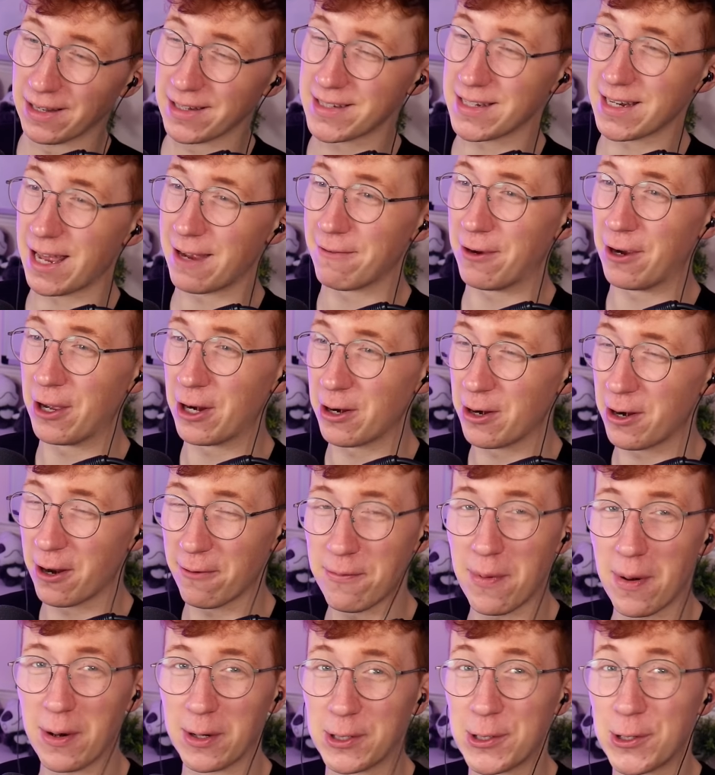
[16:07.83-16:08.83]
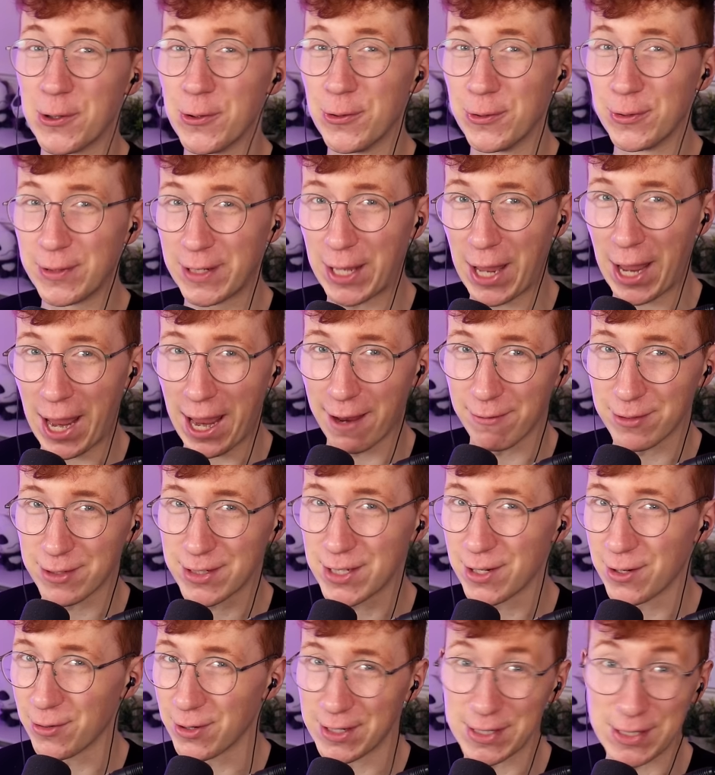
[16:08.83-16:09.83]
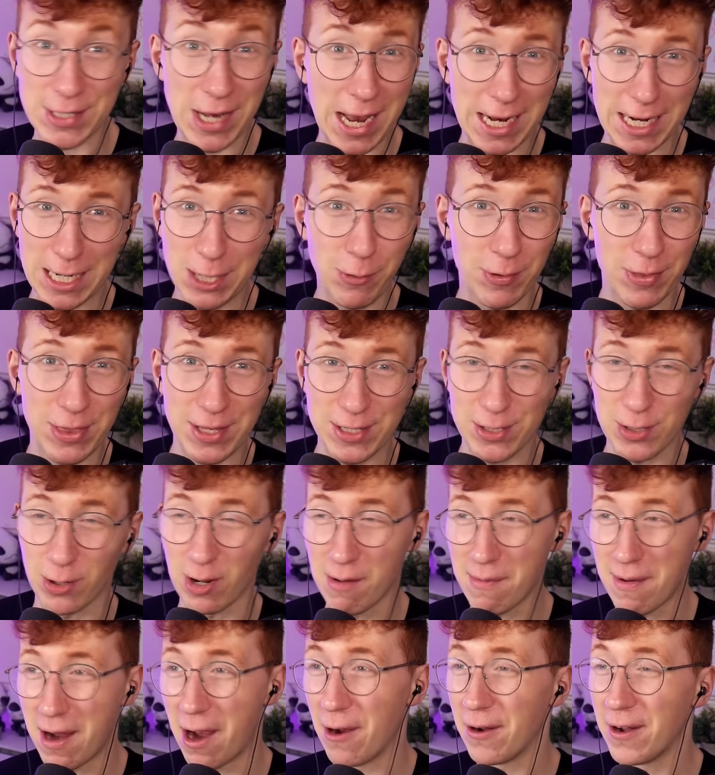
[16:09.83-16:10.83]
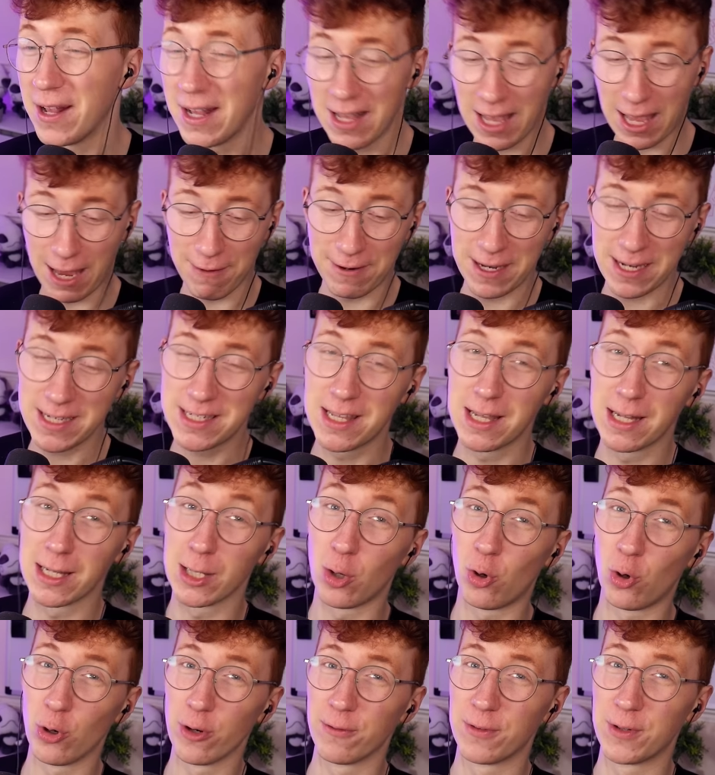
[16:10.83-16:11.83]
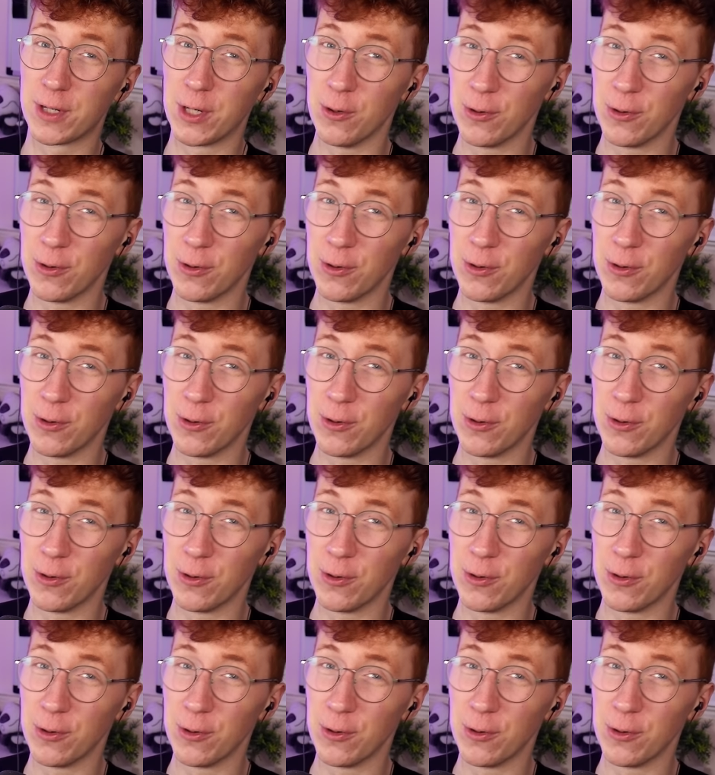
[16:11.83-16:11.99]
Uh, listen, I've heard enough about Goon Caves to know exactly what that's all about. If he's the Lord of